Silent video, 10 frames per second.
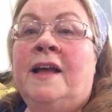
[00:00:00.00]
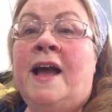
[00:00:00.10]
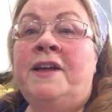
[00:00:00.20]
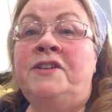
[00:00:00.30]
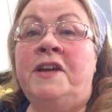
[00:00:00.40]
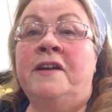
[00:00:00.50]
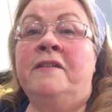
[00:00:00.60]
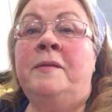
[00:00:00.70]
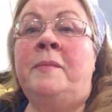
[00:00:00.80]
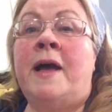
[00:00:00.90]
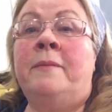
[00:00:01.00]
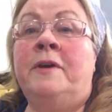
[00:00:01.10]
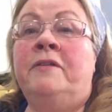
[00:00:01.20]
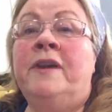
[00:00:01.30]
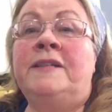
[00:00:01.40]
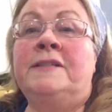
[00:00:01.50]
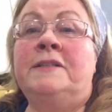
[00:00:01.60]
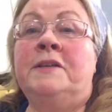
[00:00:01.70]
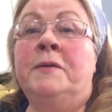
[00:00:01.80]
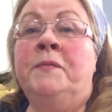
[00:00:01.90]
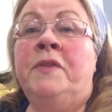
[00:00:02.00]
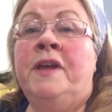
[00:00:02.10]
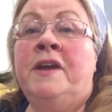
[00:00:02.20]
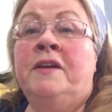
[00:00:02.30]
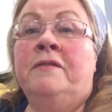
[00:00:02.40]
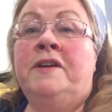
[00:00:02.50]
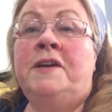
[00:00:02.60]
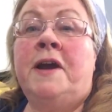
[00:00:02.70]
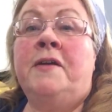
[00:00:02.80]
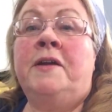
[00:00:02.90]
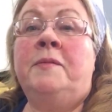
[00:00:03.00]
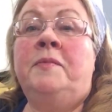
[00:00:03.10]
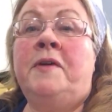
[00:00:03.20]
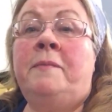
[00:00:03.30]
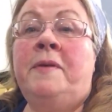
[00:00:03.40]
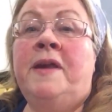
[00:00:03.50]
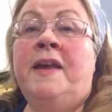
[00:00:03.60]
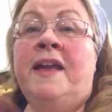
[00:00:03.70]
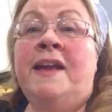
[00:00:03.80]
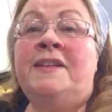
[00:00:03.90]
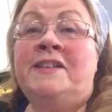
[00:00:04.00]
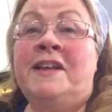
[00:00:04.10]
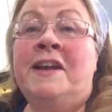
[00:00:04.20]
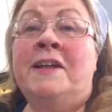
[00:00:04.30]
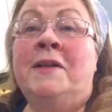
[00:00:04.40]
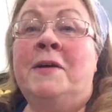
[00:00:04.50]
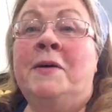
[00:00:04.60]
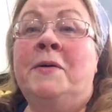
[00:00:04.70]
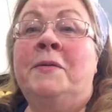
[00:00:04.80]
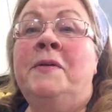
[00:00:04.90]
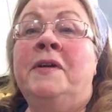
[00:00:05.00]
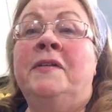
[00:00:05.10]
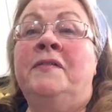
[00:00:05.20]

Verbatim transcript: Hi Sharon, Bama Grits, retired and prepping. Angie, hello.